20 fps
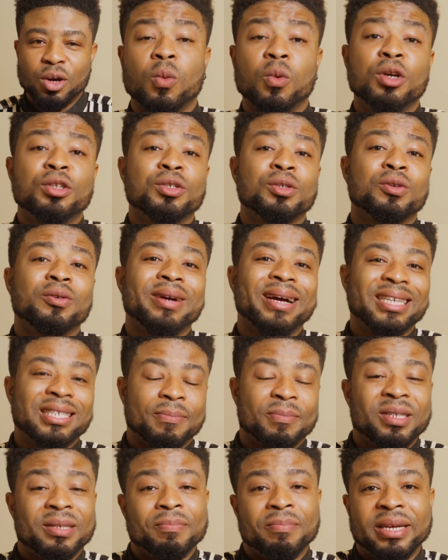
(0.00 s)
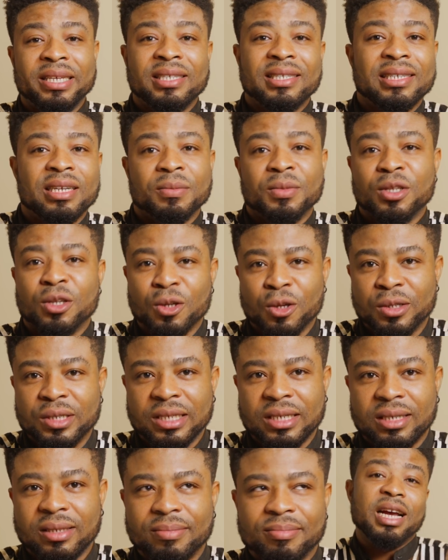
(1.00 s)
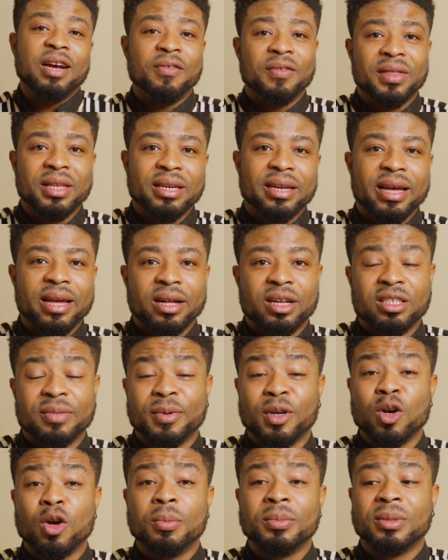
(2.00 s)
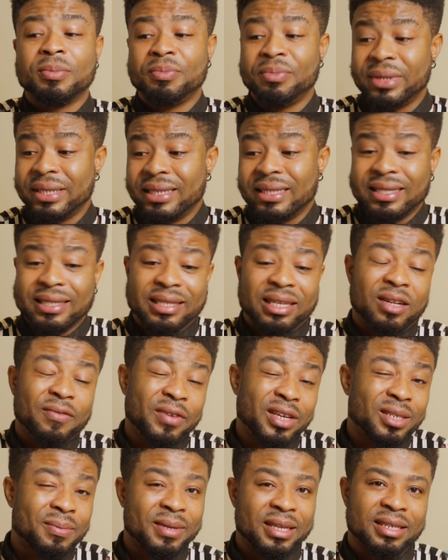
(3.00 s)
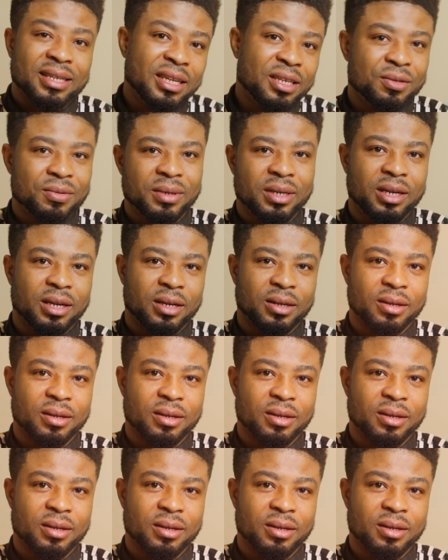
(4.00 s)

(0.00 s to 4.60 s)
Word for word: Once you grasp the basic terminology, everything else becomes pretty self-explanatory.